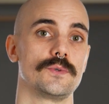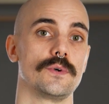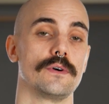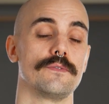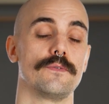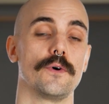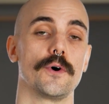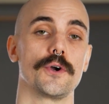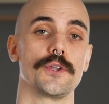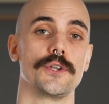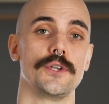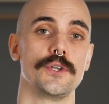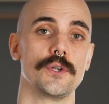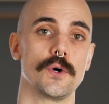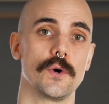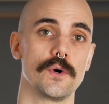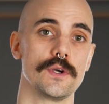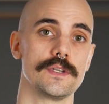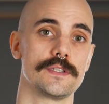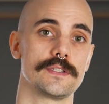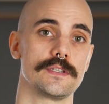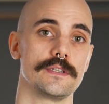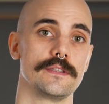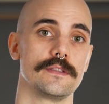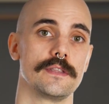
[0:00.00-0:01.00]
you avoid
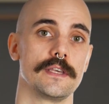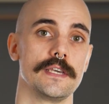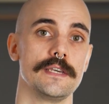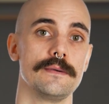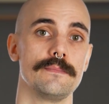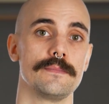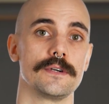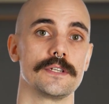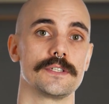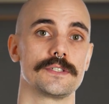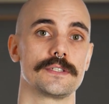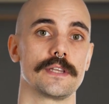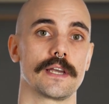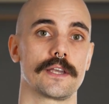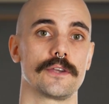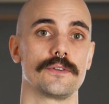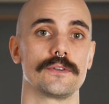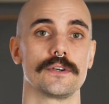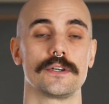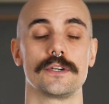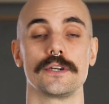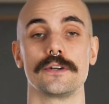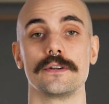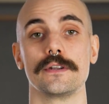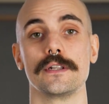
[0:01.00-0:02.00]
noise in the image that can
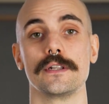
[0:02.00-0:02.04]
occur